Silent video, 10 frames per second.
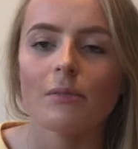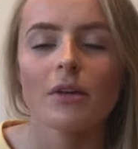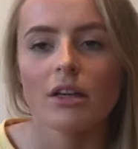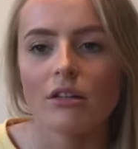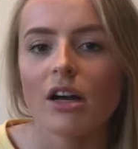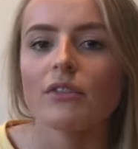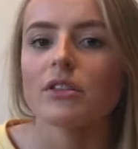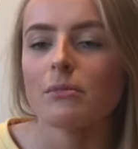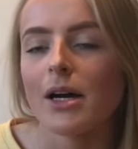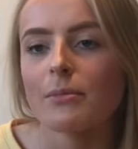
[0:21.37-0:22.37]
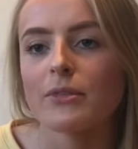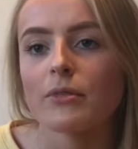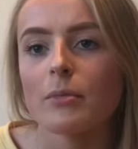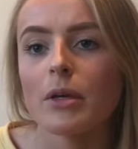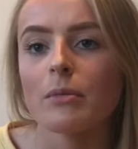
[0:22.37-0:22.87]
like making graphs and maps
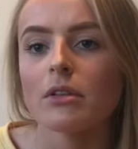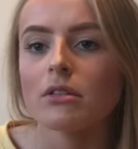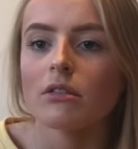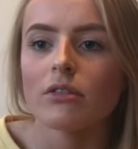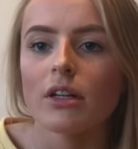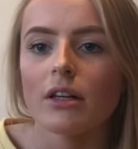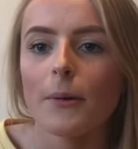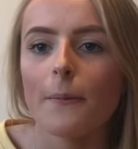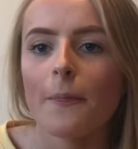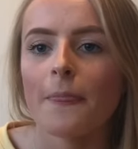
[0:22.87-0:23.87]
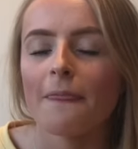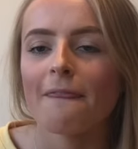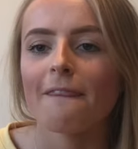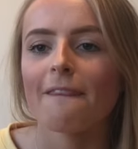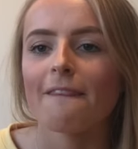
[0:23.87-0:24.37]
for people and stuff like that. How
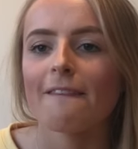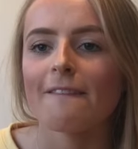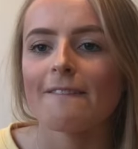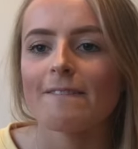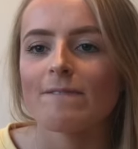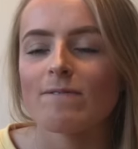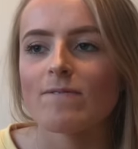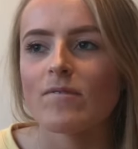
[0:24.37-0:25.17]
have you found them?